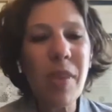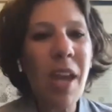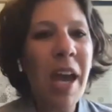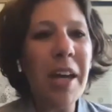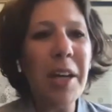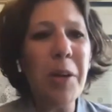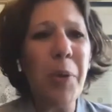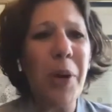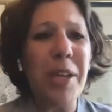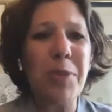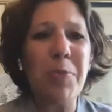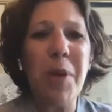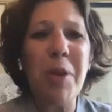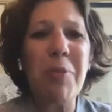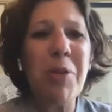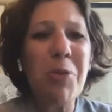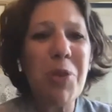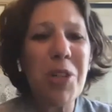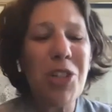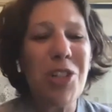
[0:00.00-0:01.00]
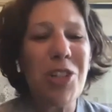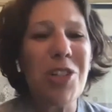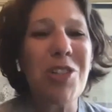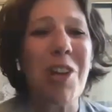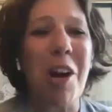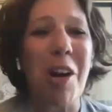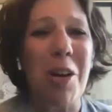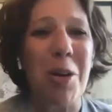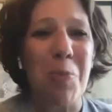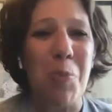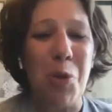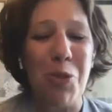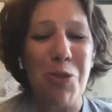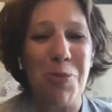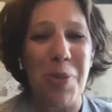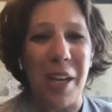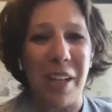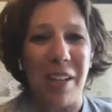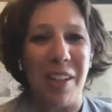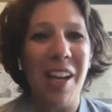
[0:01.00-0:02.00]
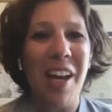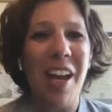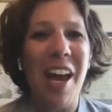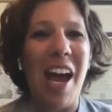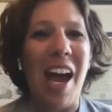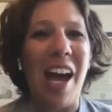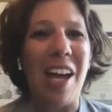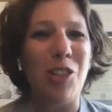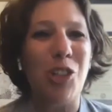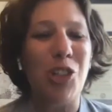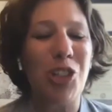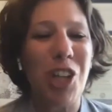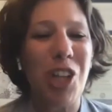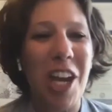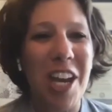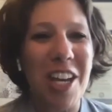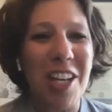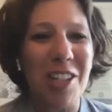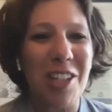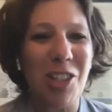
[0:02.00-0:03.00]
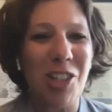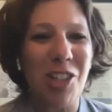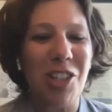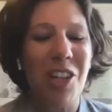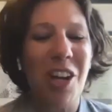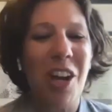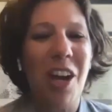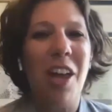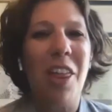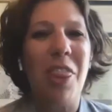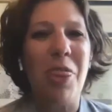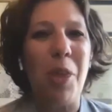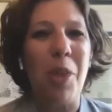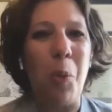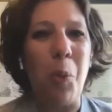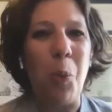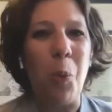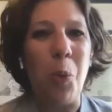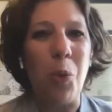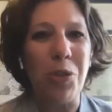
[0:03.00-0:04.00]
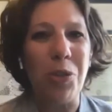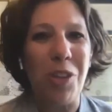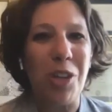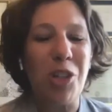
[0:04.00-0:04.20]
Anyways, maybe we should start a movement and change the the